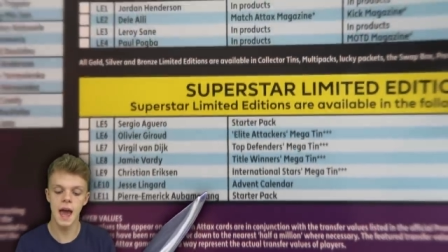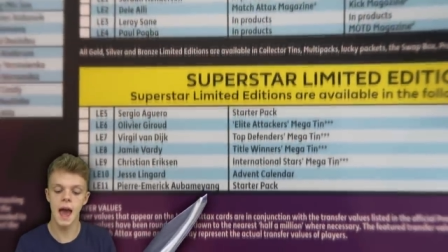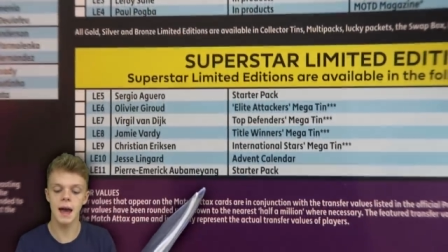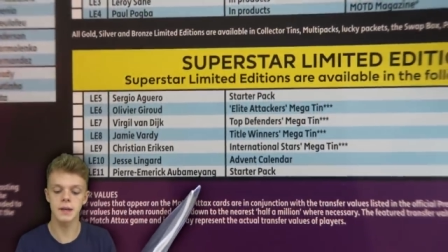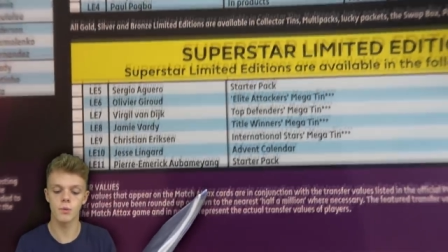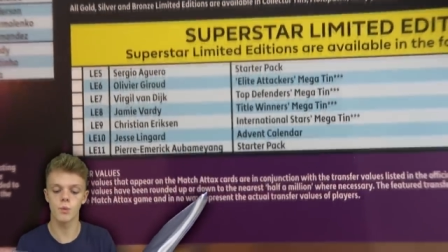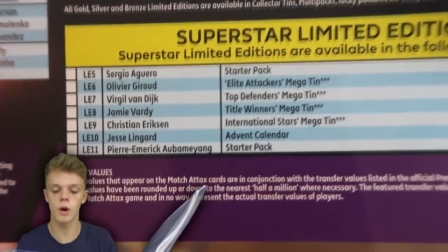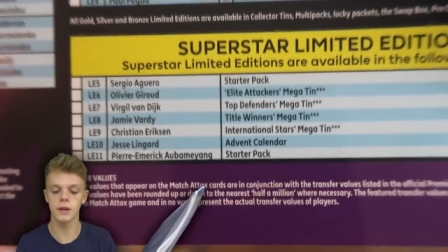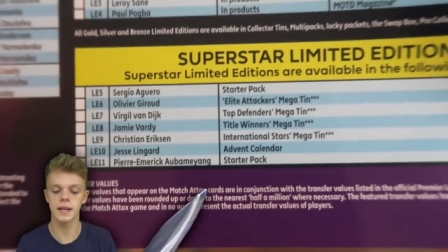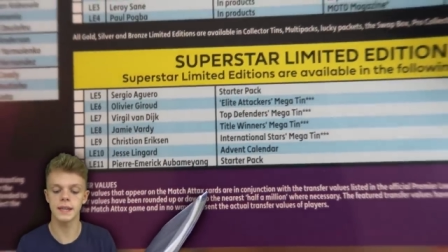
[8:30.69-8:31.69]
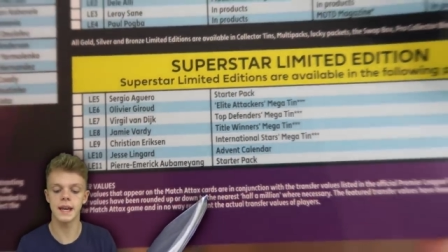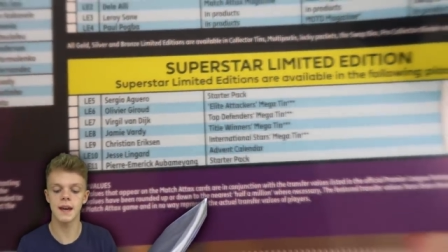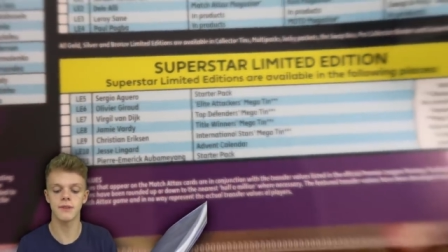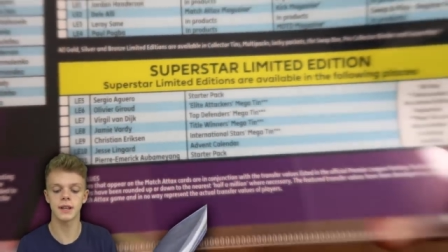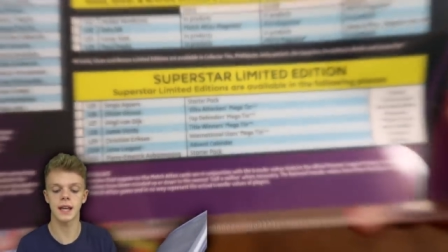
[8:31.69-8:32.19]
and one in the
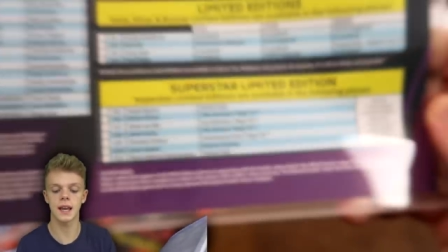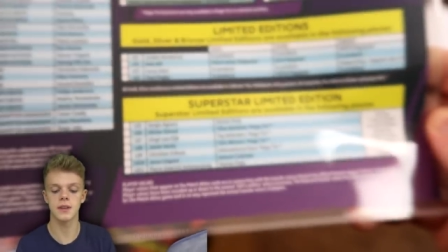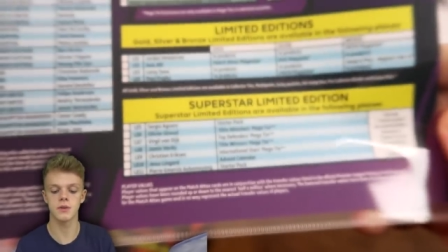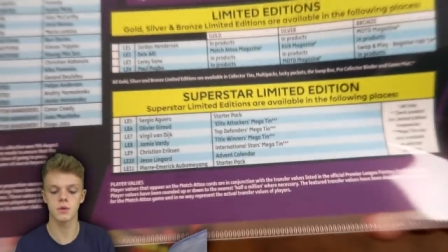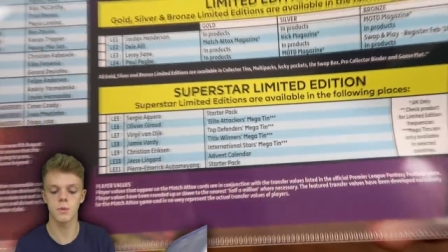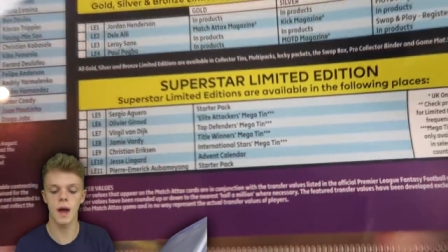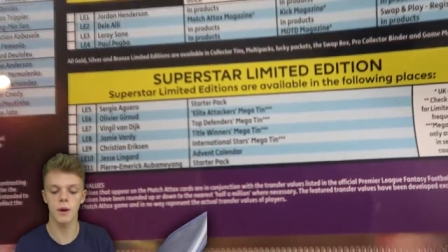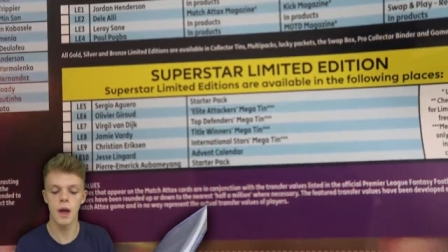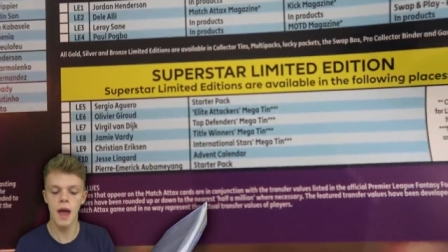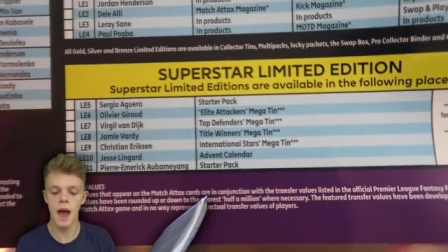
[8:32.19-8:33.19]
advent calendar as well.